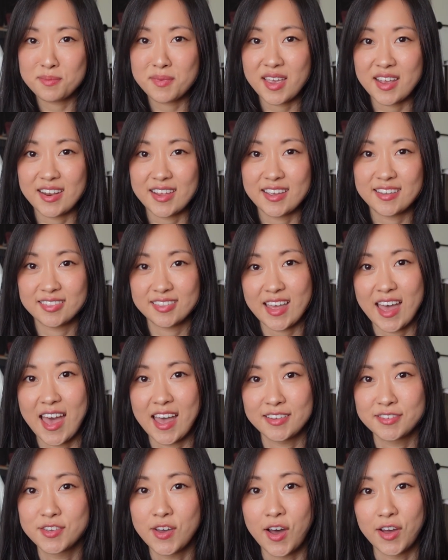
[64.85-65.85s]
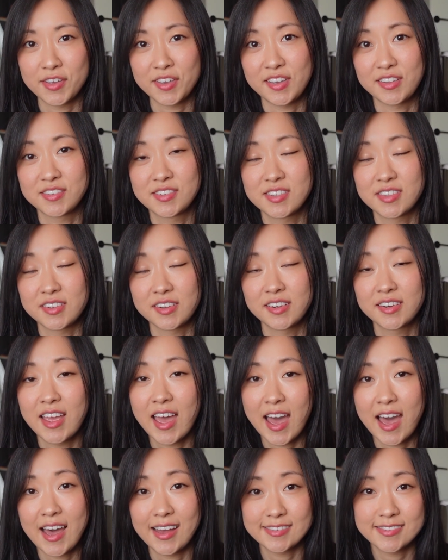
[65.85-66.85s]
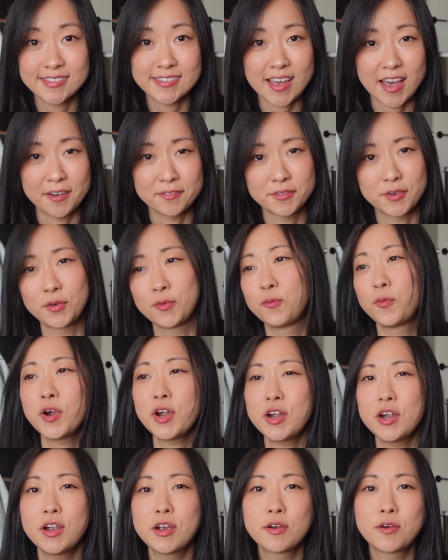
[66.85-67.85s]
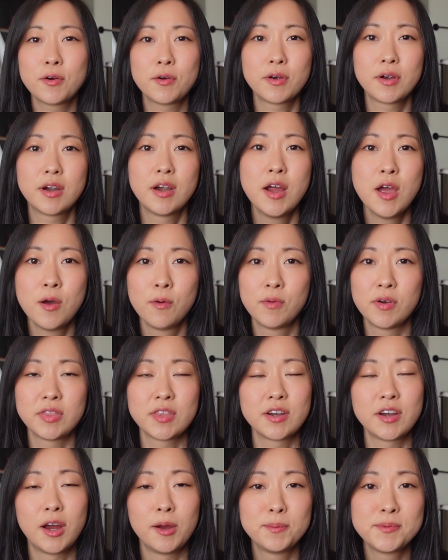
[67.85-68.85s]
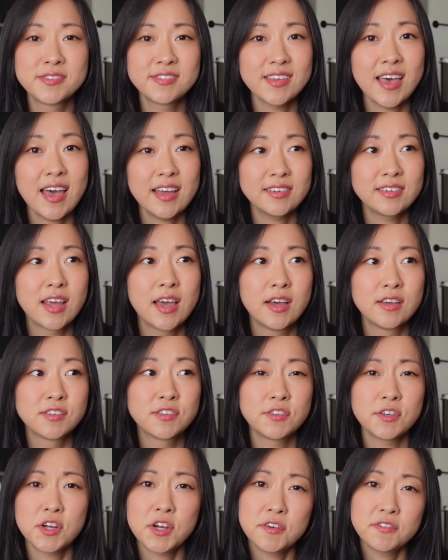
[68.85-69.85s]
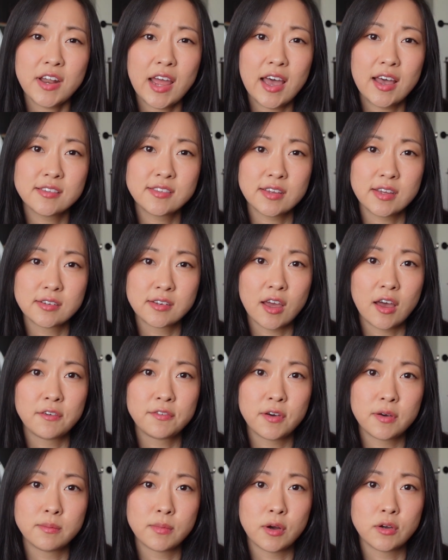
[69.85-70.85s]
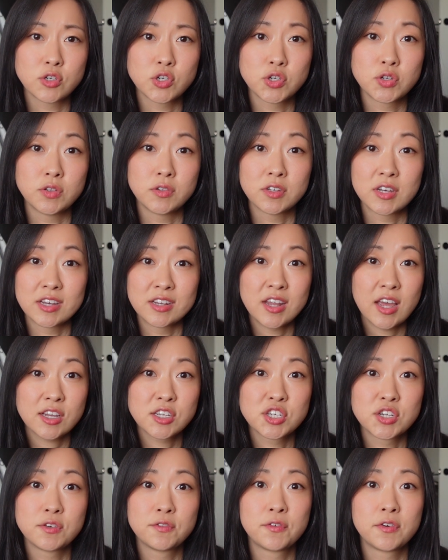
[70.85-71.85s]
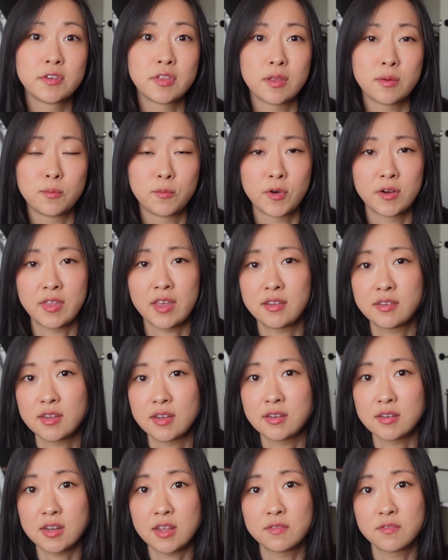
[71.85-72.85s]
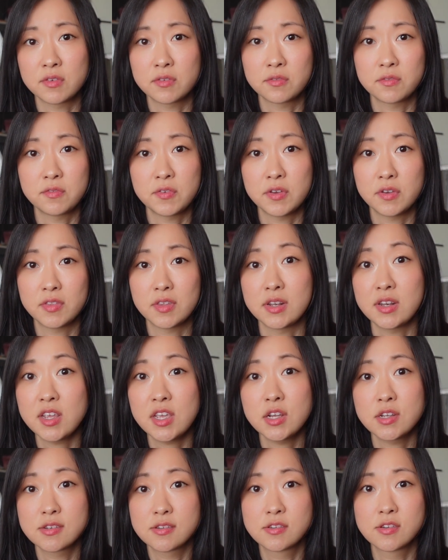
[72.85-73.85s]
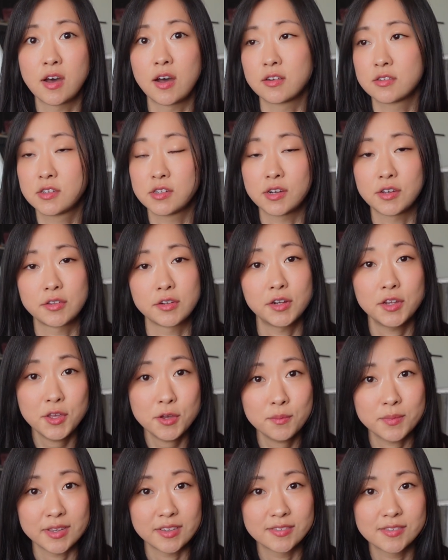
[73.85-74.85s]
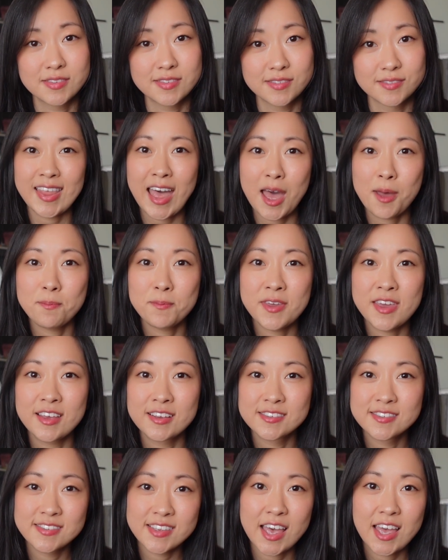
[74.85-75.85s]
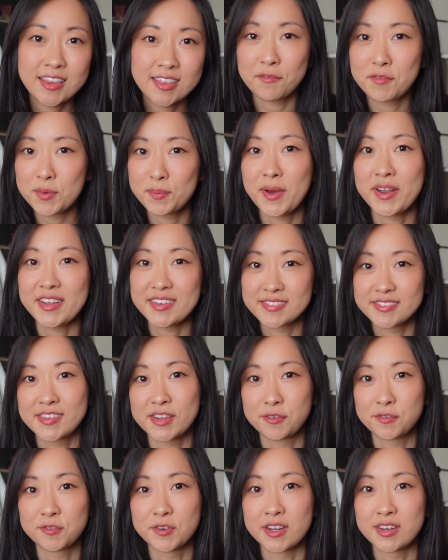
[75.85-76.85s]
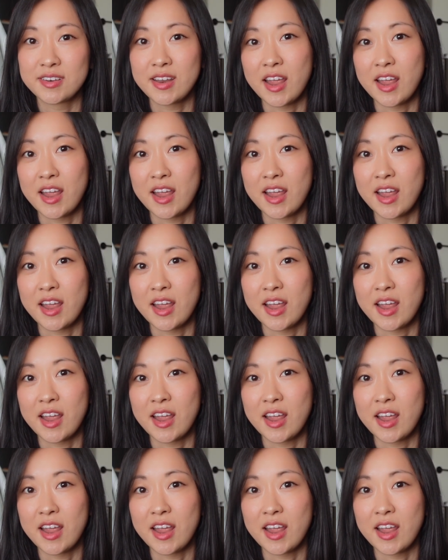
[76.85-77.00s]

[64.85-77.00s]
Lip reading: meaning that talking to their cats after work or when they're upset served as enough emotional connection for them where they didn't even feel the need to talk to other humans. That being said, everybody's different.